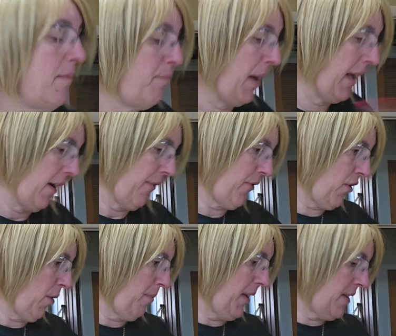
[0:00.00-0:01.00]
PDF
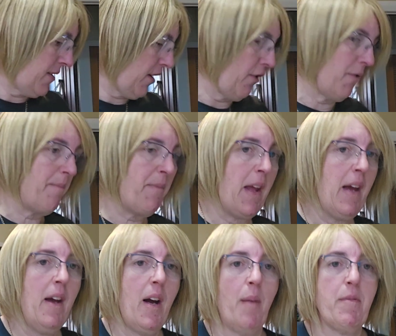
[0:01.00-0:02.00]
copies. So
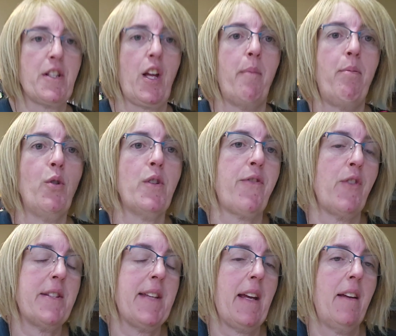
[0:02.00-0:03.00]
I'm just going to pause for
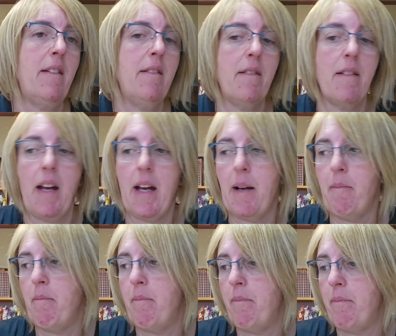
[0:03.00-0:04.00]
a second,
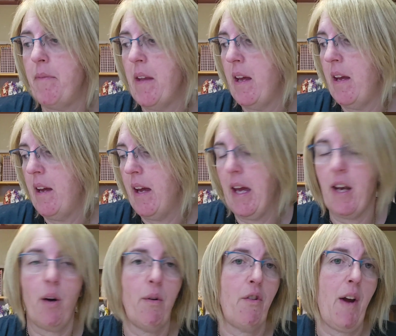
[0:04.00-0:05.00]
and
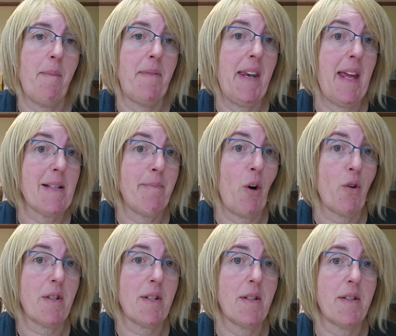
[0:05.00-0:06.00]
I'll grab the next
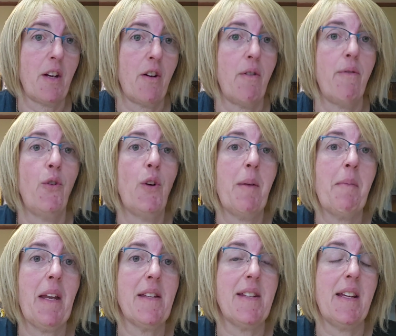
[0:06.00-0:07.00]
box. So 40
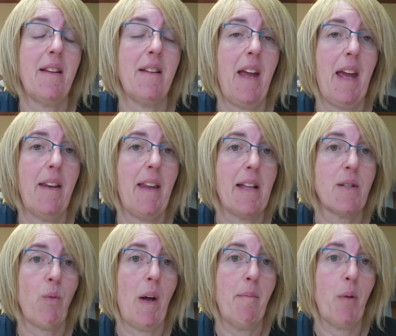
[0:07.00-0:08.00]
minutes in, and that's
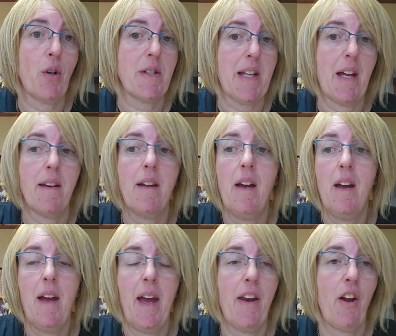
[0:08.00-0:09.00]
one box done,
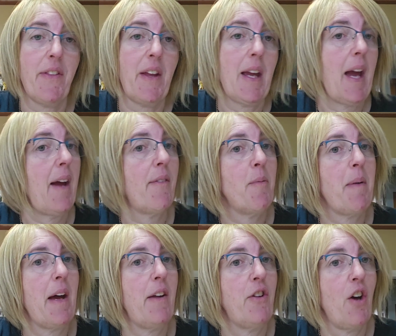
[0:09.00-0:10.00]
and I think I have
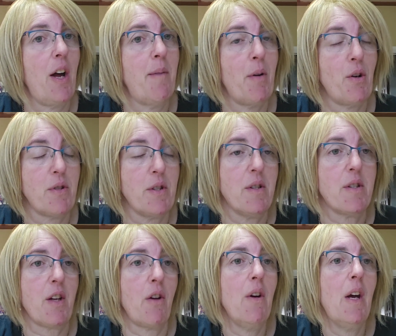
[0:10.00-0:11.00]
about 9 boxes.
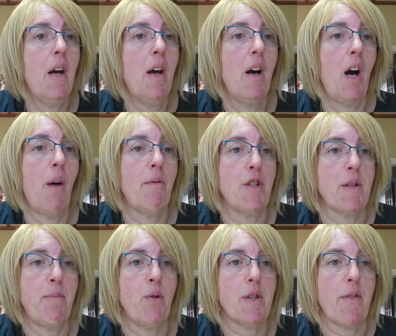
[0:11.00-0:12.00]
So I will
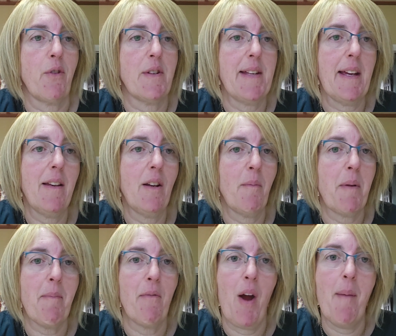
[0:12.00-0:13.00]
just pause it for a second. I'll be
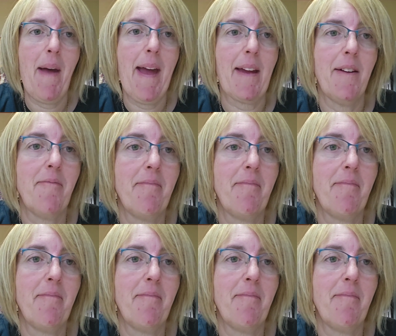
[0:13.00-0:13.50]
right back.